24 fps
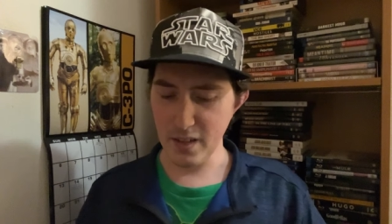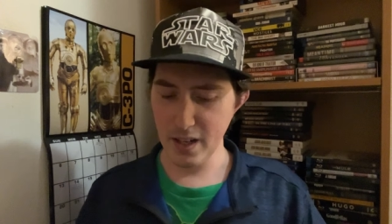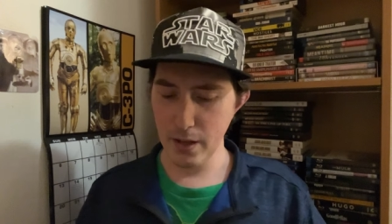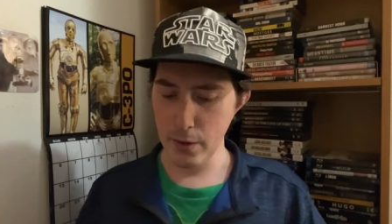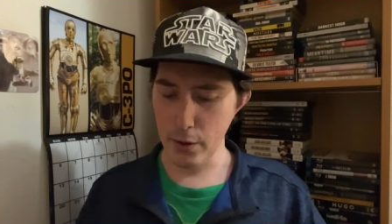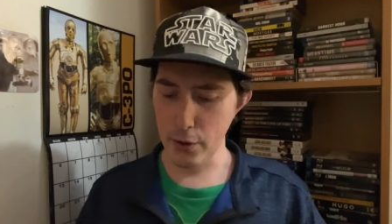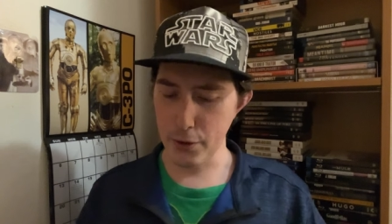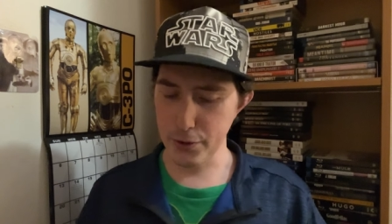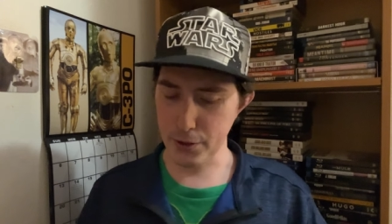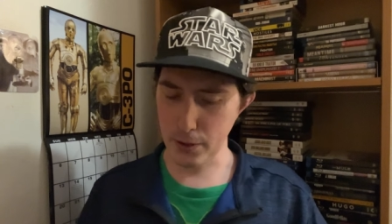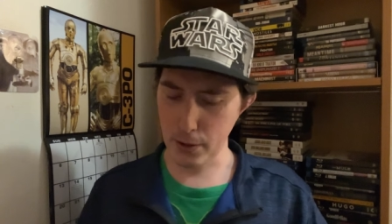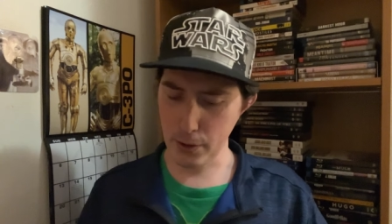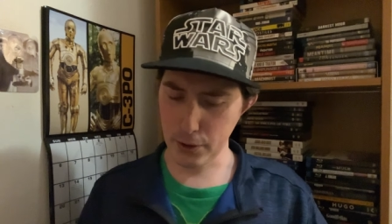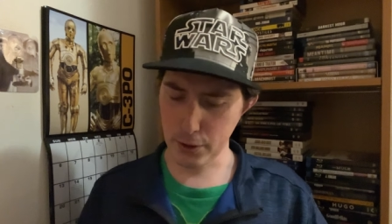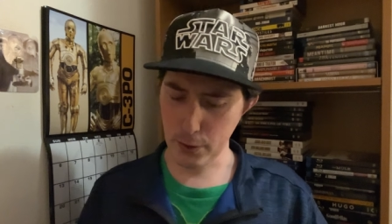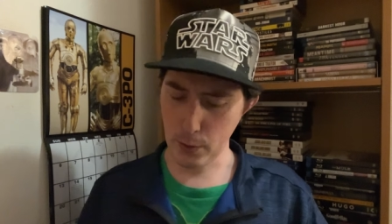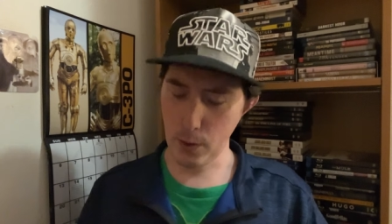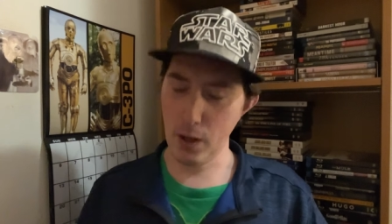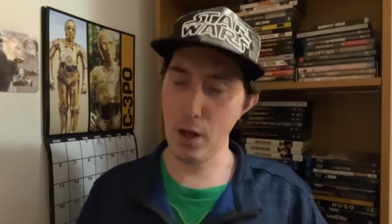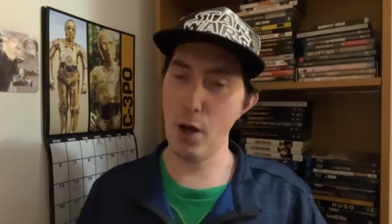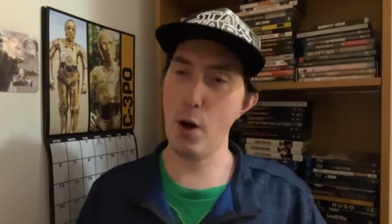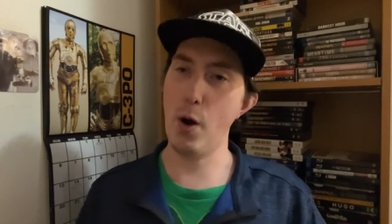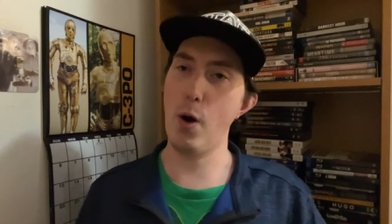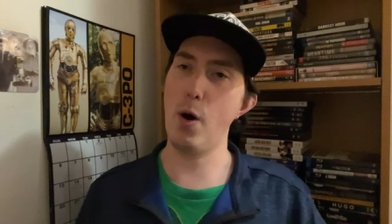there's
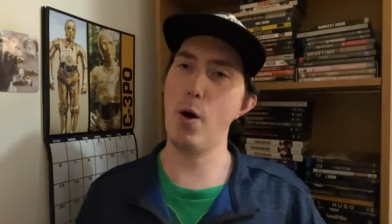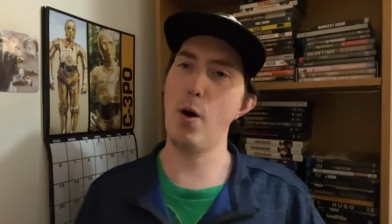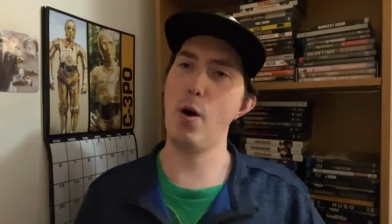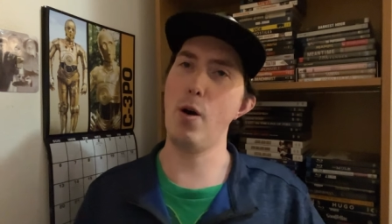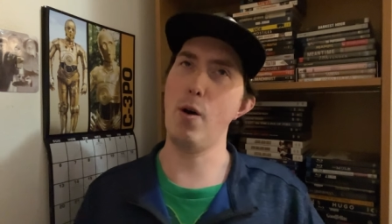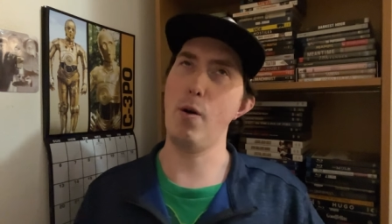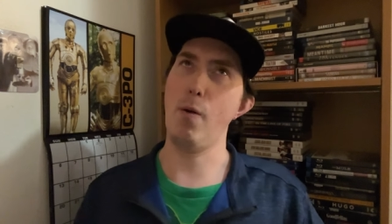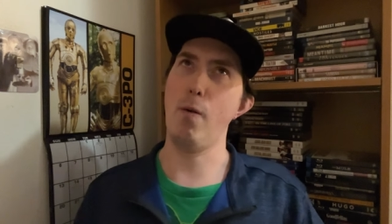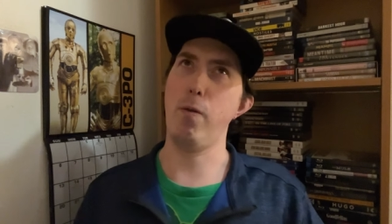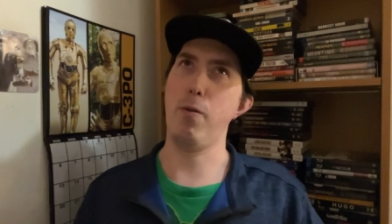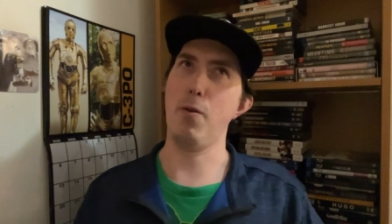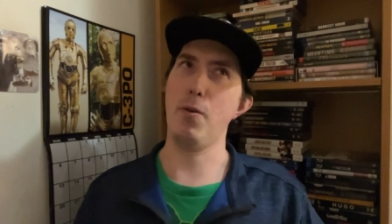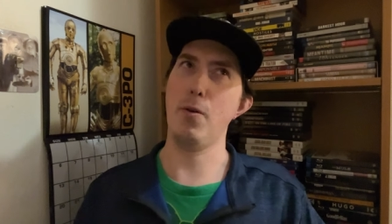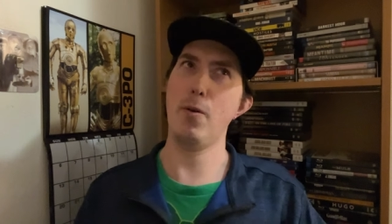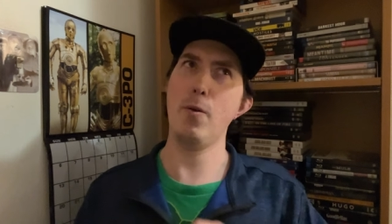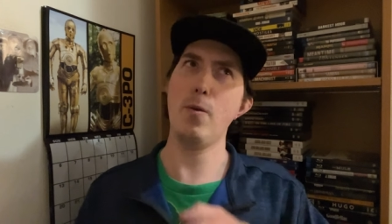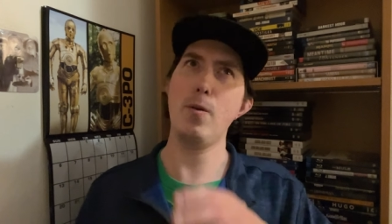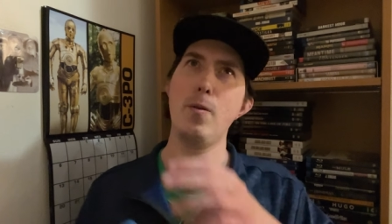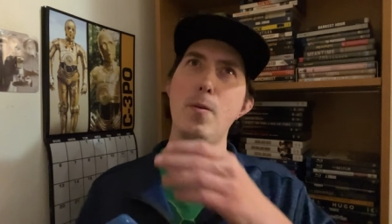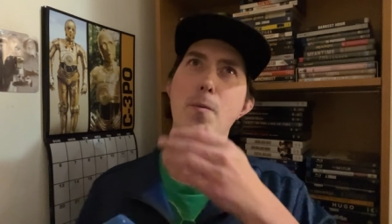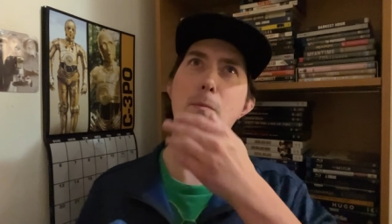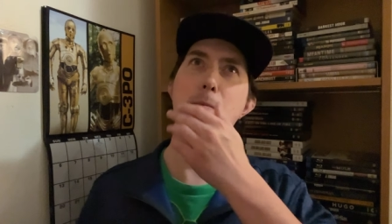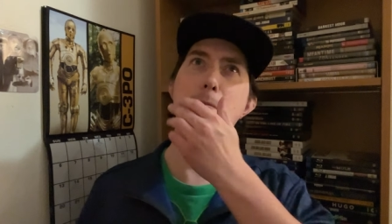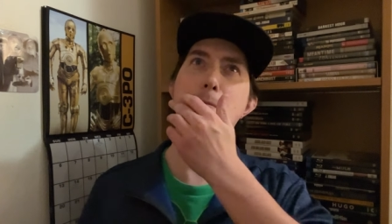also
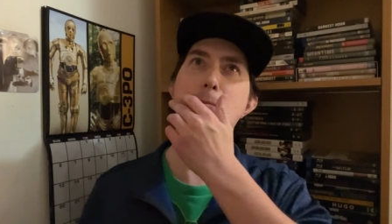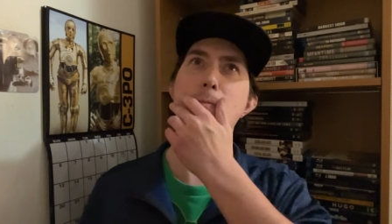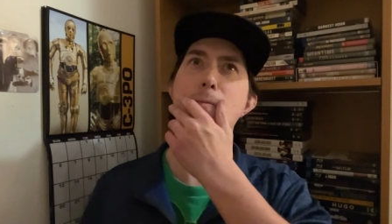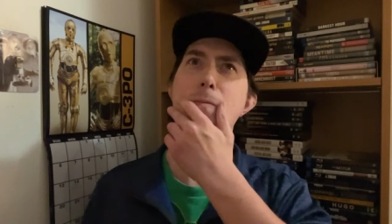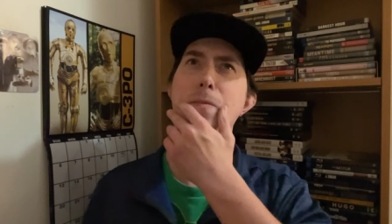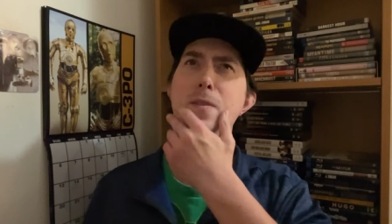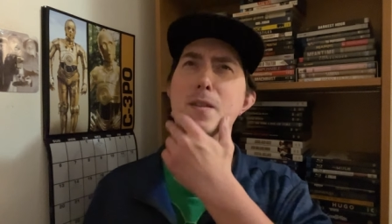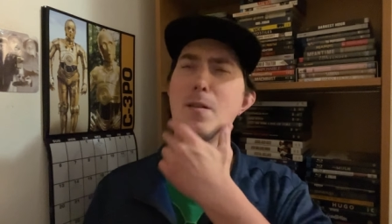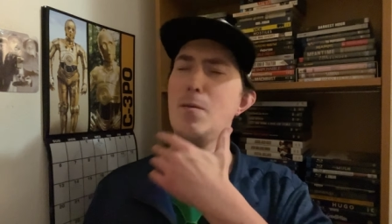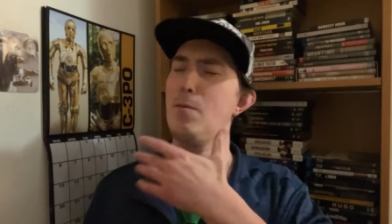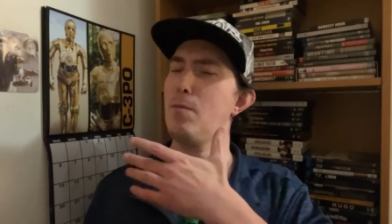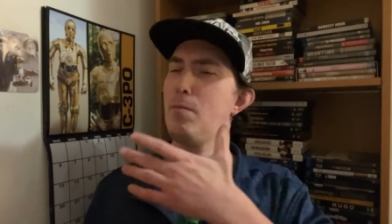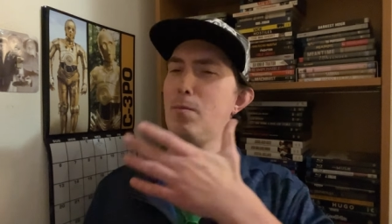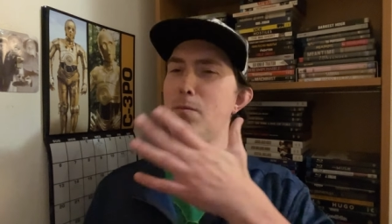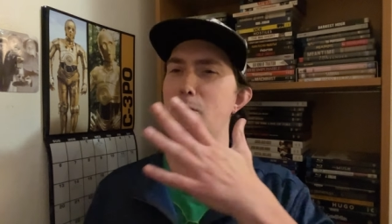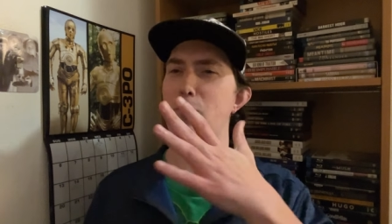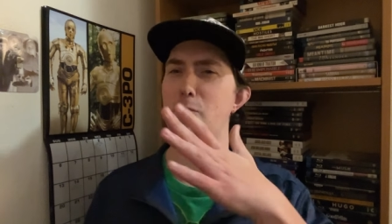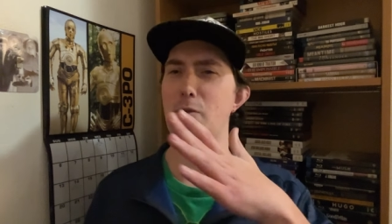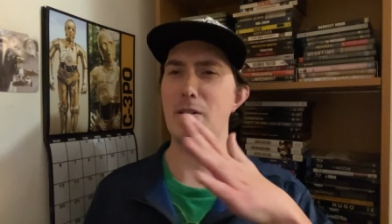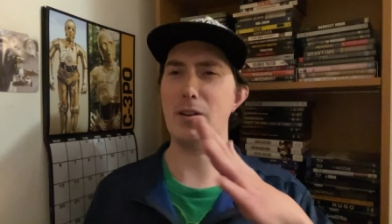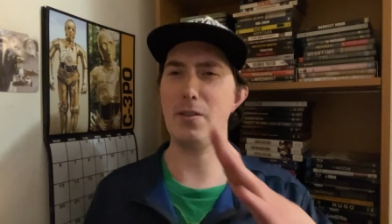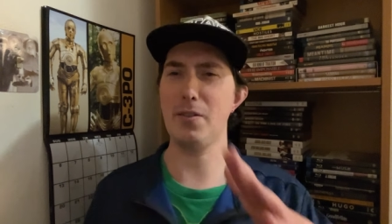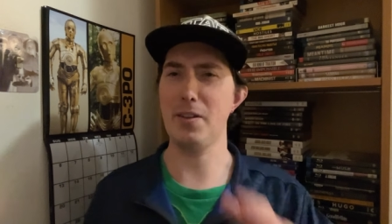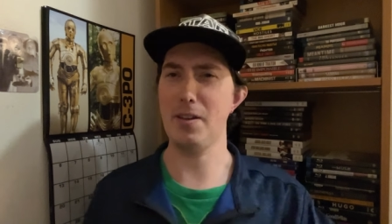Otho,
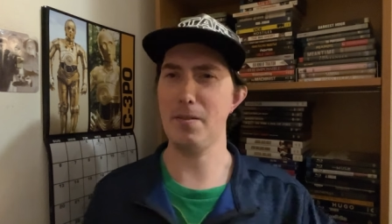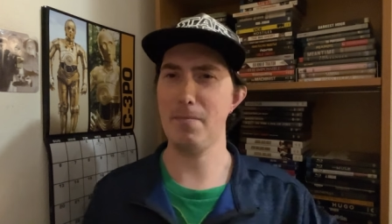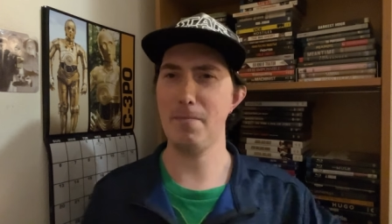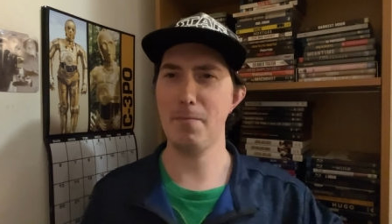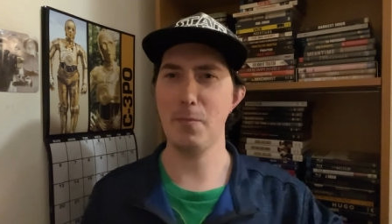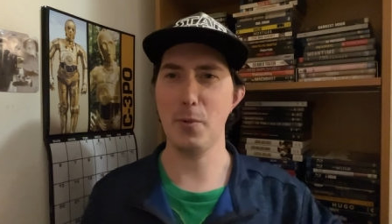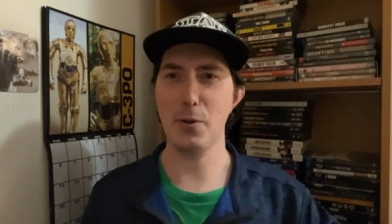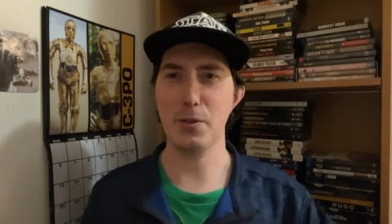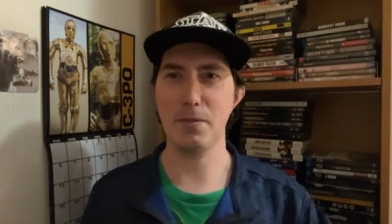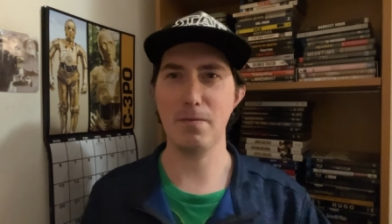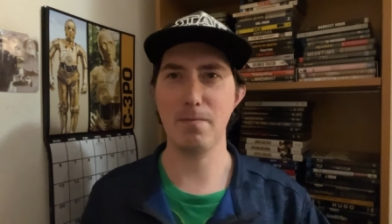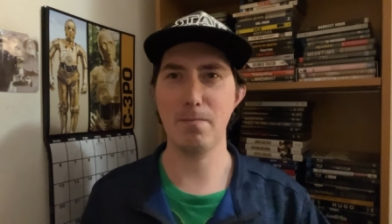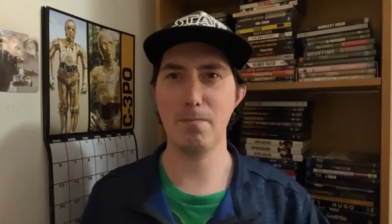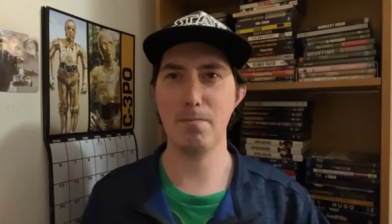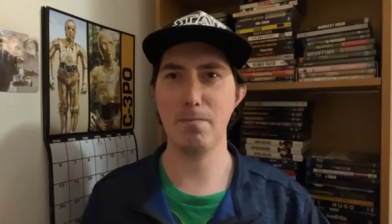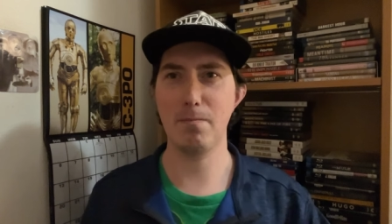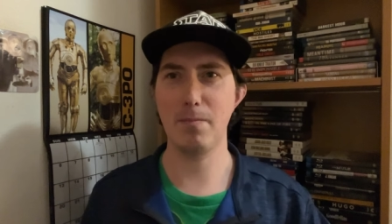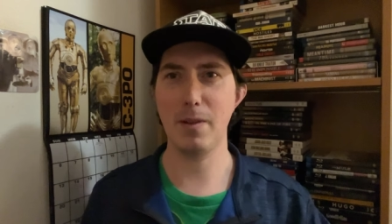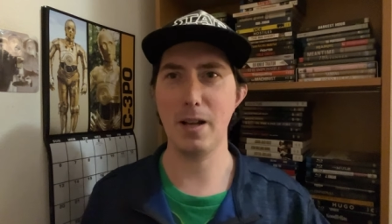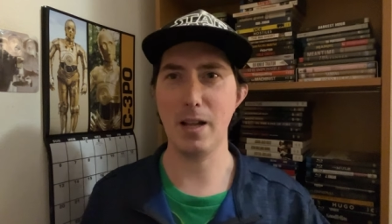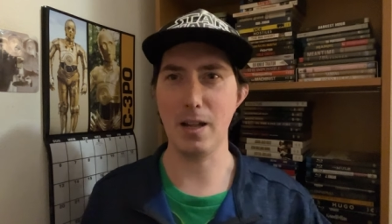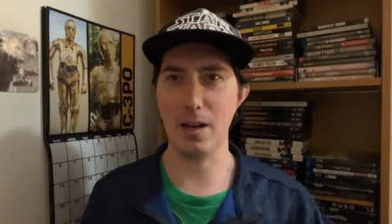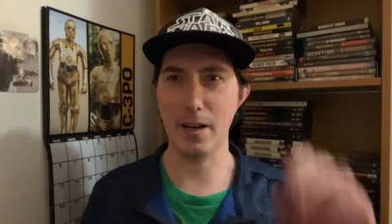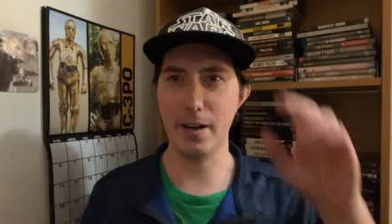one of the most
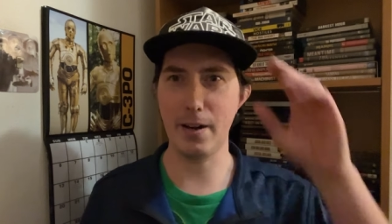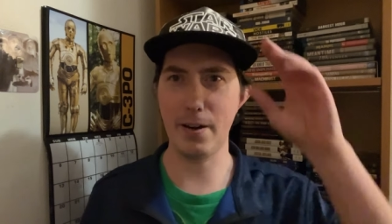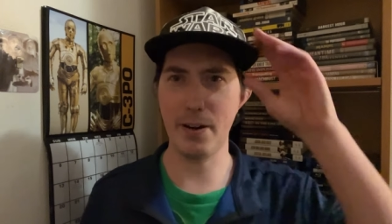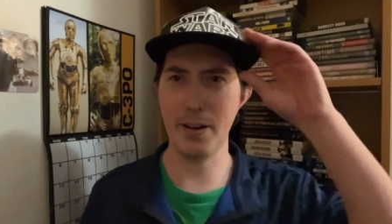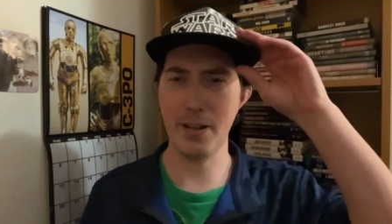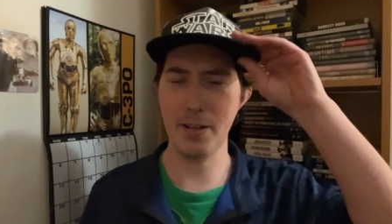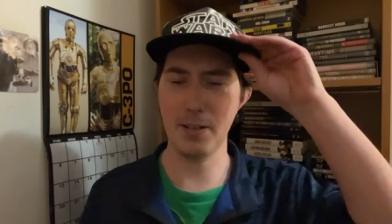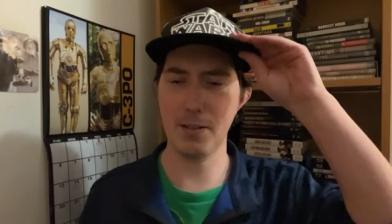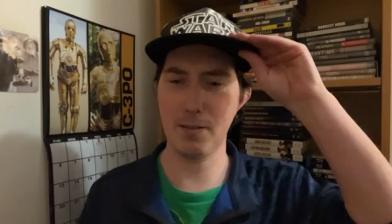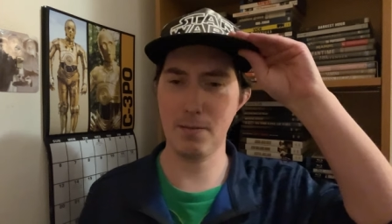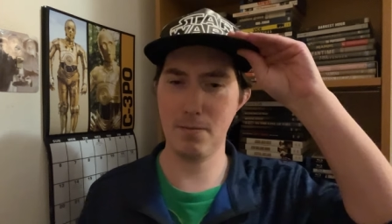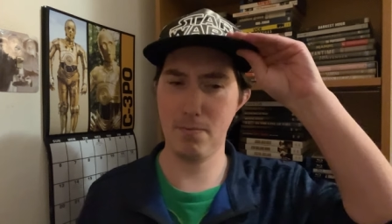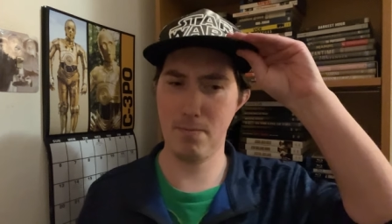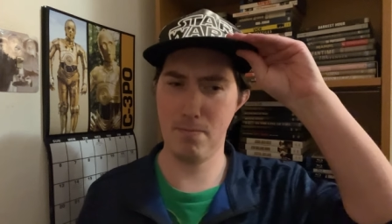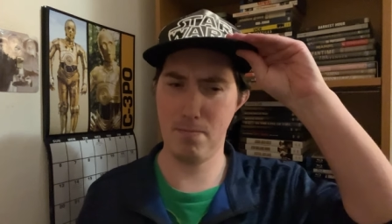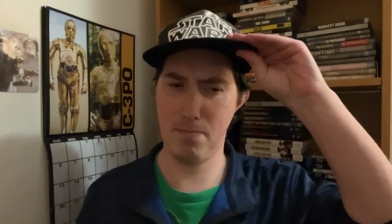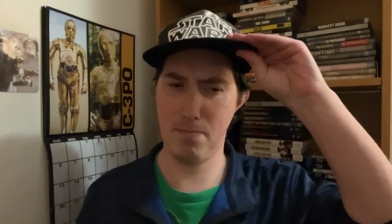hilarious